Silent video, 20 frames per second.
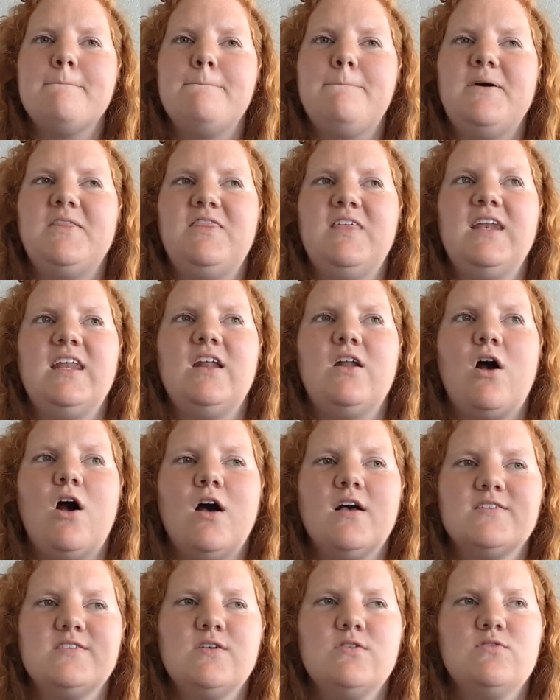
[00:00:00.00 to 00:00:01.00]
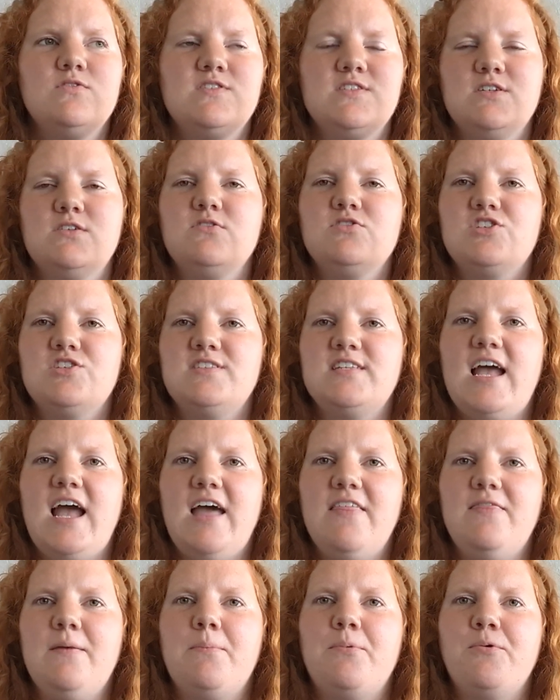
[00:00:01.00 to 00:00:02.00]
But then it also still just
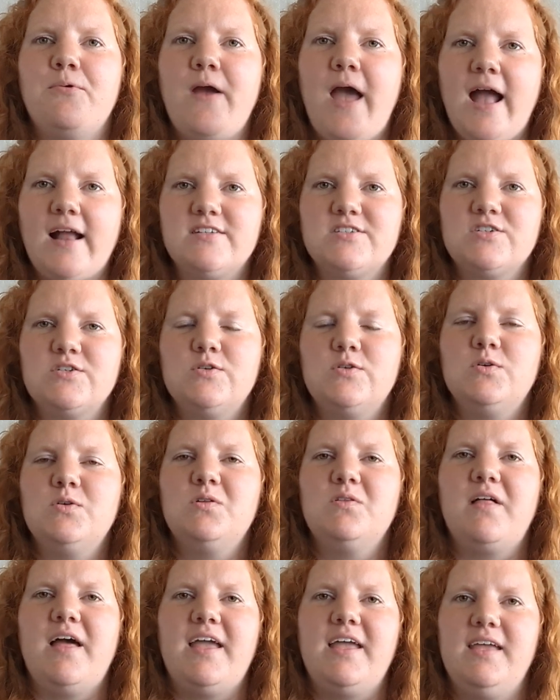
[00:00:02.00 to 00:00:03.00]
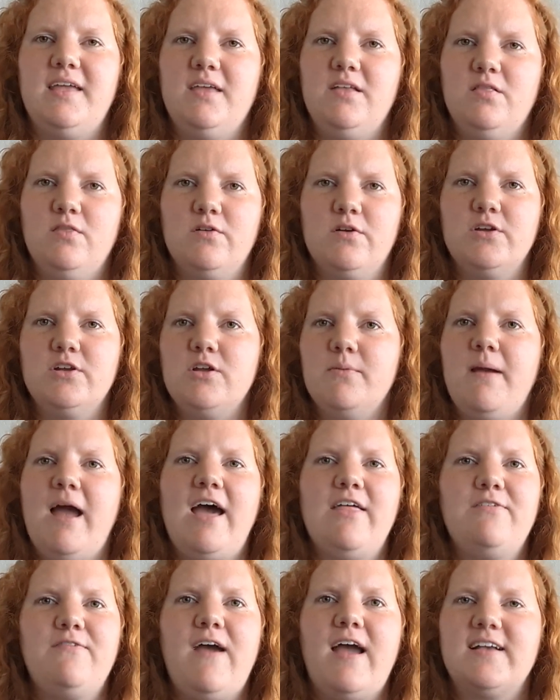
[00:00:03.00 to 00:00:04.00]
had the practical, learn your
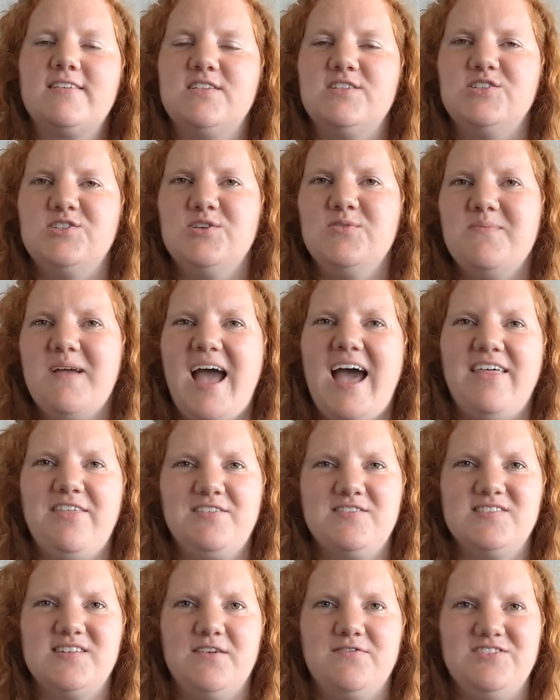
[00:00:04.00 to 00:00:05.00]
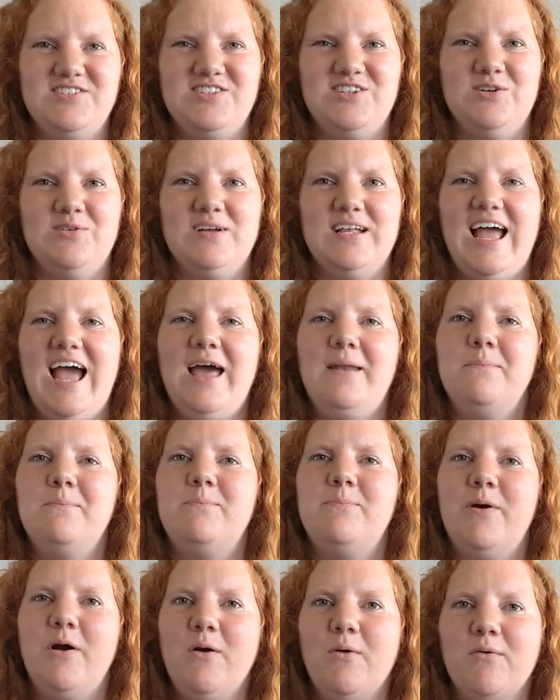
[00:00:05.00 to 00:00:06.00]
math facts and do math stuff too. It
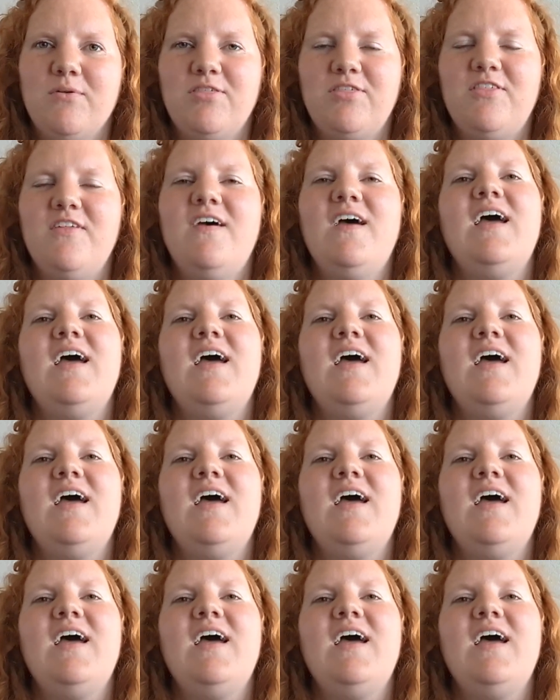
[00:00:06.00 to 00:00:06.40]
had both.